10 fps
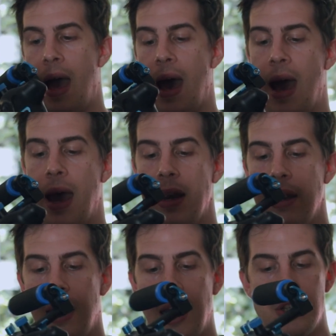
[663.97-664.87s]

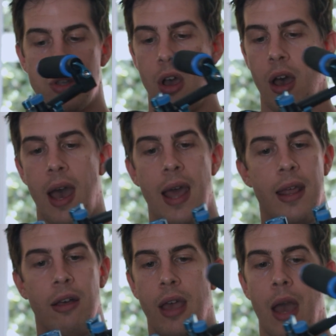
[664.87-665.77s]
and I just got a
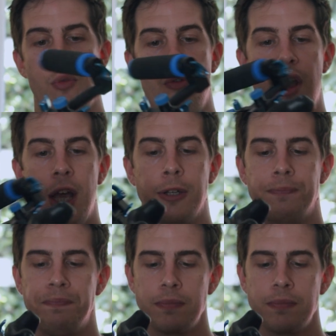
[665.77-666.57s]
handheld camera rig.